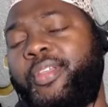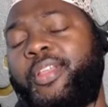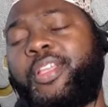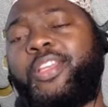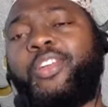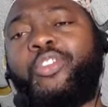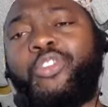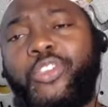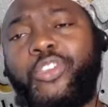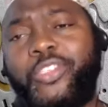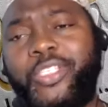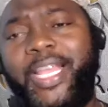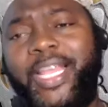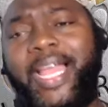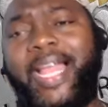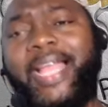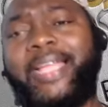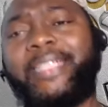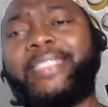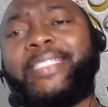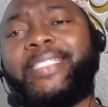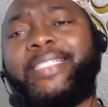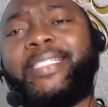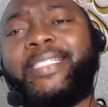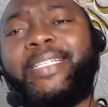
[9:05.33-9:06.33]
You know,
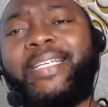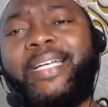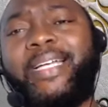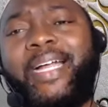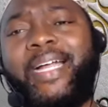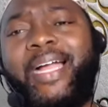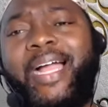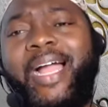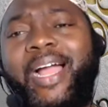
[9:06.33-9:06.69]
society.